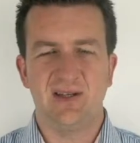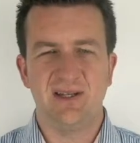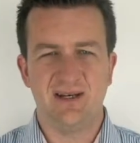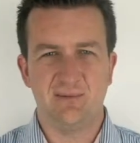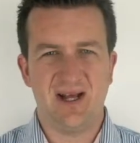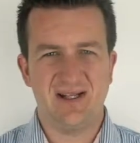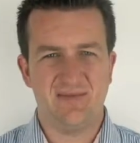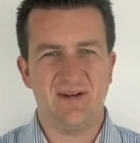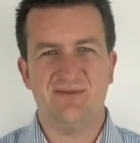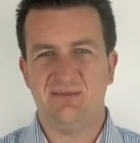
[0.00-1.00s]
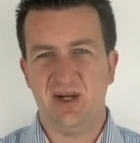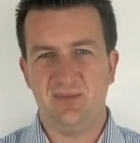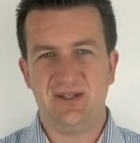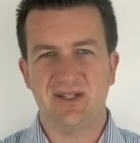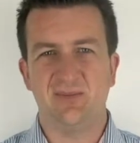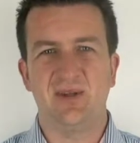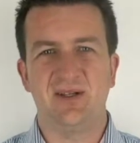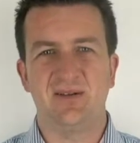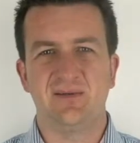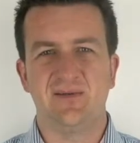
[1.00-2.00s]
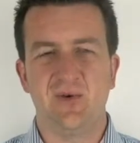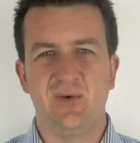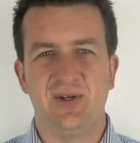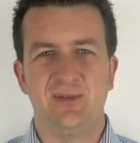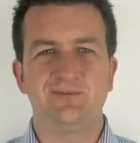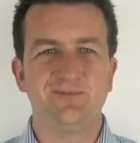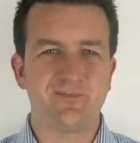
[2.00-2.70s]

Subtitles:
then passive house might be something for you.